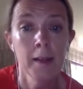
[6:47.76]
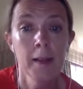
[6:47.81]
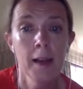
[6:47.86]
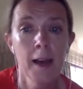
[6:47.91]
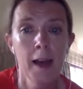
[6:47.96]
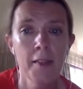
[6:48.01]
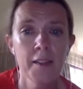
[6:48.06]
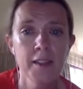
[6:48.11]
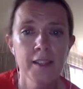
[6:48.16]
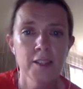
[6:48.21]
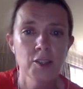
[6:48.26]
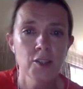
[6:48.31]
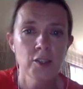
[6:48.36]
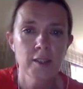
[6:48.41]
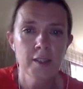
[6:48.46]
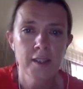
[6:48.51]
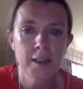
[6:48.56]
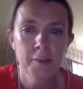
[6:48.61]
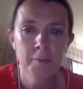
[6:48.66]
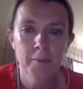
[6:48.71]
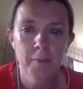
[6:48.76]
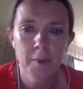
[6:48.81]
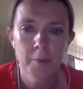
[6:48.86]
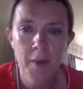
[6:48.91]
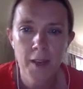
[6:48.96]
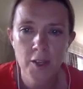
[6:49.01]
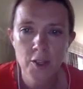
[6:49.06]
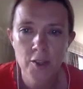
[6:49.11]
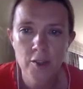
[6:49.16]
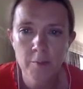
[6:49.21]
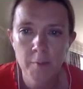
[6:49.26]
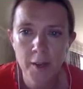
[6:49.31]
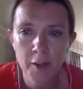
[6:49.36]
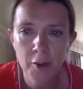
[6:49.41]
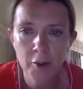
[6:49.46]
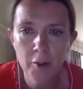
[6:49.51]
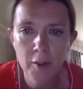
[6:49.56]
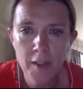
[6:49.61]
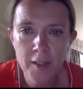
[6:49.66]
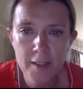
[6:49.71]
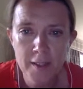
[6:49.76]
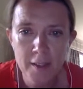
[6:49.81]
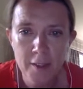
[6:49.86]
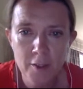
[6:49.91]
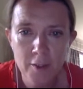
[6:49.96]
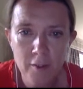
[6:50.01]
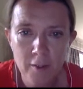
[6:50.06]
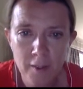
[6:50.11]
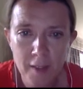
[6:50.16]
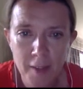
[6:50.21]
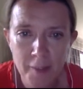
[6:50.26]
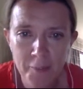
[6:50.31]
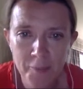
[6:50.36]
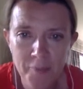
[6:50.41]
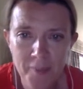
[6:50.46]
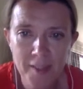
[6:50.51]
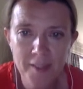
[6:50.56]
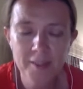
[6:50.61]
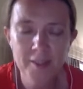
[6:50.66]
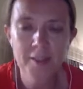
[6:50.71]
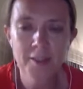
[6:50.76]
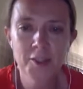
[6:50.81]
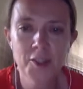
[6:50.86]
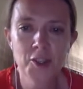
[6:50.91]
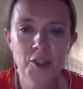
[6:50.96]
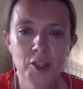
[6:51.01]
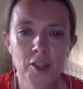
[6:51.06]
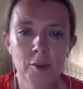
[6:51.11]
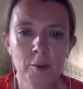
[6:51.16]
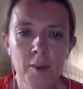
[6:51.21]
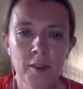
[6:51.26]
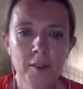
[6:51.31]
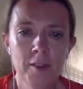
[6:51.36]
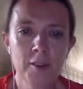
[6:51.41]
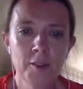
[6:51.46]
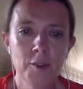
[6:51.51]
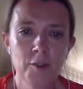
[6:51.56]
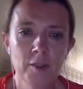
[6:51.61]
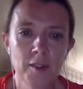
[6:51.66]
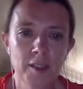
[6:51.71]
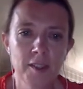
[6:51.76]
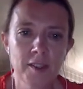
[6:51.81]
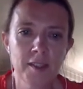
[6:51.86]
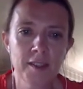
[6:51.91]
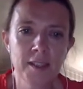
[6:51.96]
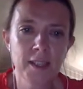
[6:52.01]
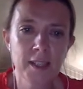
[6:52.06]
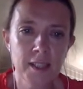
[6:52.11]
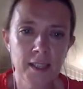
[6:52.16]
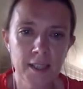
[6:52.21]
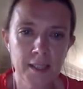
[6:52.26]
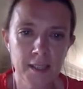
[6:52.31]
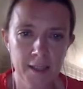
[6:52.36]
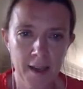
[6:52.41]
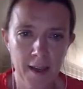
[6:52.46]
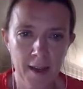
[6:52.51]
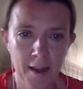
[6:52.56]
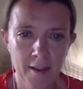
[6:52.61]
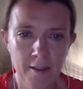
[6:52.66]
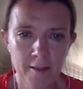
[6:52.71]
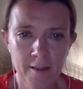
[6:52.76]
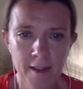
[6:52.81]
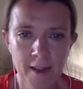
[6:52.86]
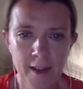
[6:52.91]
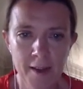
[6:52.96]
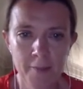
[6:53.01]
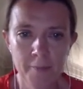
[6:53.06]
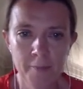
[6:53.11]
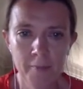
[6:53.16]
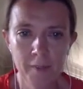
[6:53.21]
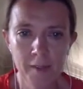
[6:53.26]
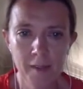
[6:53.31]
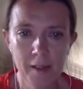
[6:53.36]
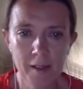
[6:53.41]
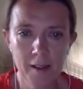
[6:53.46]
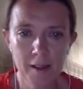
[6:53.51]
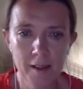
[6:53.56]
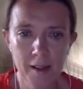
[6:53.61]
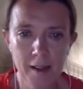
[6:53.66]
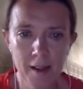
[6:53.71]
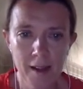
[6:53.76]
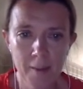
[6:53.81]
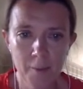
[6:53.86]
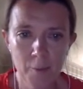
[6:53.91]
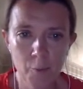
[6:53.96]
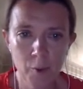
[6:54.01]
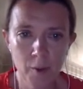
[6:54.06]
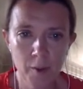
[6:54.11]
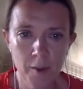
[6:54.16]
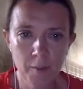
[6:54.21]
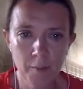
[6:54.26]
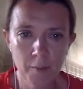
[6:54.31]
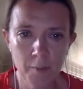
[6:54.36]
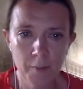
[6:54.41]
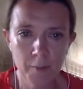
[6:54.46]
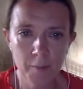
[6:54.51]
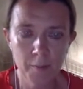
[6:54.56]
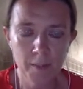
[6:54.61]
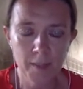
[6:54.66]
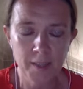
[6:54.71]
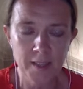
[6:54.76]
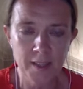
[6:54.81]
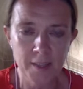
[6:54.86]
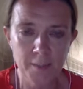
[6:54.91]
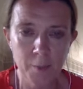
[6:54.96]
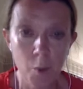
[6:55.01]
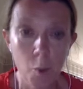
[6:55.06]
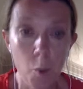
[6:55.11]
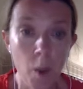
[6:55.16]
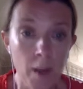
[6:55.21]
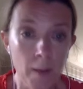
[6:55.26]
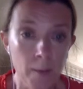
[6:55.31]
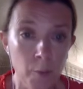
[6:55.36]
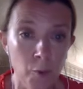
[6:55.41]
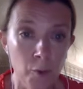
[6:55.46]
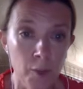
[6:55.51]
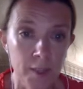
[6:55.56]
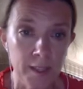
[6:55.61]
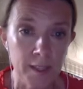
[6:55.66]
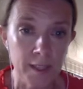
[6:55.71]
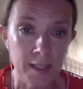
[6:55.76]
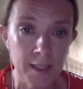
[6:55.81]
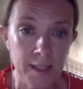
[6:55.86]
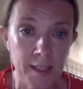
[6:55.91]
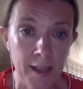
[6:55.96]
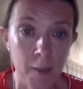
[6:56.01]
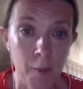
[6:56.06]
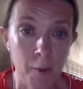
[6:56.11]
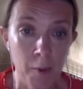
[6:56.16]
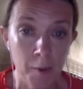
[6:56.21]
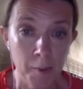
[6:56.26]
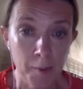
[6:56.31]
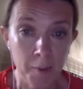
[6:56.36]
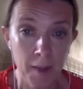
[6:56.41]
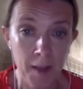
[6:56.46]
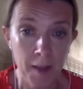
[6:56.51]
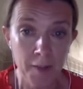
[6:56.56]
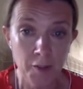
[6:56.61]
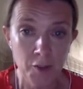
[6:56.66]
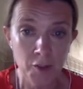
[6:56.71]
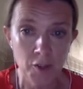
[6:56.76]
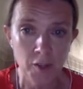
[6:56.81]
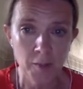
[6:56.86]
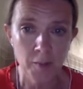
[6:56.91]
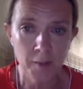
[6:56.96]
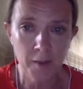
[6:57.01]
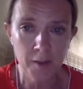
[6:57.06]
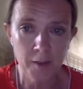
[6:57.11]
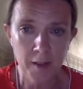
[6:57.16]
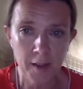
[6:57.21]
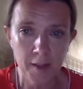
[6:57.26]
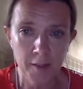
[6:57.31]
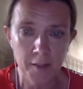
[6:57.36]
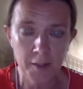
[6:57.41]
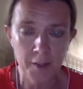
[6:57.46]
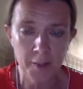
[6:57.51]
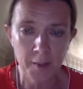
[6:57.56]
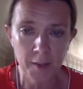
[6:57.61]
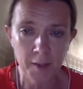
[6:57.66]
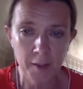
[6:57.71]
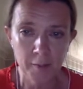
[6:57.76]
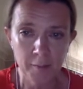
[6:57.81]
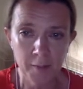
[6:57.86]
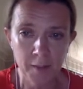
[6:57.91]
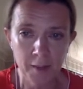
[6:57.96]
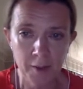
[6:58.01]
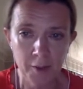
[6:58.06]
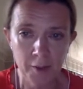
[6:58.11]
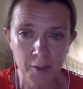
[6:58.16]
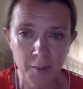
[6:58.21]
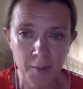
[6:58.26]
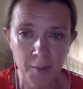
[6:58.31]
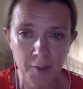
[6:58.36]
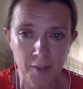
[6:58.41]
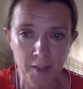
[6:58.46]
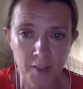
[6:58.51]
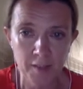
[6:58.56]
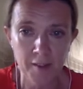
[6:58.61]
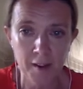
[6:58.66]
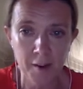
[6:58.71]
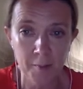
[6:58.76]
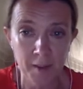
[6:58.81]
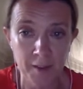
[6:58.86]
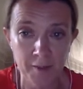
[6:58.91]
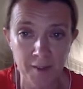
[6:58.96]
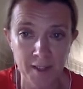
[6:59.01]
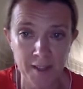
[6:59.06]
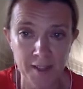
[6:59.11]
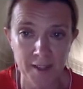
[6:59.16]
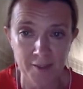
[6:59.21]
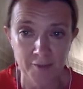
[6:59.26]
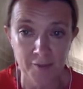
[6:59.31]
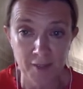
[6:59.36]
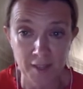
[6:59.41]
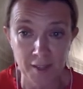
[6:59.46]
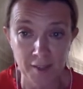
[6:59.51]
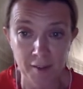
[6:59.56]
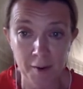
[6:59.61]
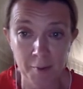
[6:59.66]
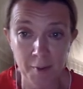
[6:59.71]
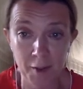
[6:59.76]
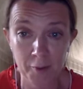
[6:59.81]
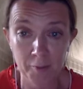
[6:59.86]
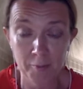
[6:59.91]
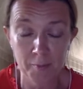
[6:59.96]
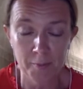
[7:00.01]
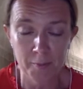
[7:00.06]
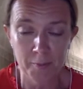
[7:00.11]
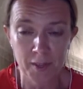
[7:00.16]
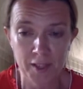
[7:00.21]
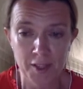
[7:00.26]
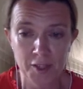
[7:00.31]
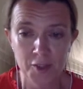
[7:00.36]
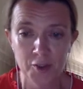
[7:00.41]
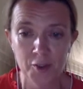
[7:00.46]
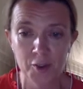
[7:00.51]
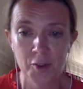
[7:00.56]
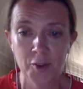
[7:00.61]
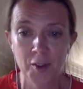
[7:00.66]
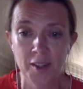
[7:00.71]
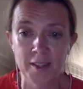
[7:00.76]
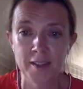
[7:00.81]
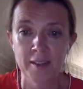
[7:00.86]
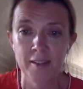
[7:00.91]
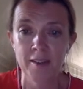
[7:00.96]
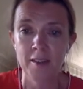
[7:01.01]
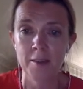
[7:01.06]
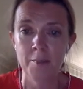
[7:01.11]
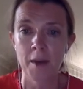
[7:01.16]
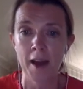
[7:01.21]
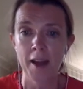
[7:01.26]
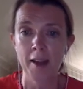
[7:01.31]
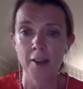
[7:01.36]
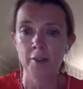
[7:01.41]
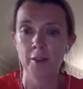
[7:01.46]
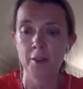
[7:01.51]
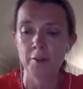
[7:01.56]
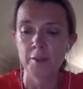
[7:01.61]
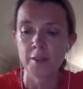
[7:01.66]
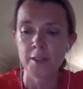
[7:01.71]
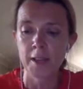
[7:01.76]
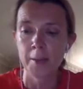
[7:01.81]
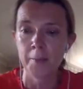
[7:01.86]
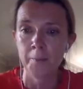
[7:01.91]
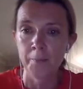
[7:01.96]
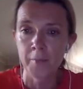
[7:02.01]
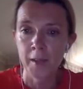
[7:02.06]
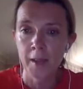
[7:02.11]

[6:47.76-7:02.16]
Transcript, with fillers: And this is just um, pictures of my colleagues that I took um, to, to, share with you. So there's a CT scan um, um, where the, it's a, a, wide bore CT scan where we plan the treatment. And there's my, my colleagues, my radiotherapy, my advanced radiotherapy practitioner colleagues there in the background um,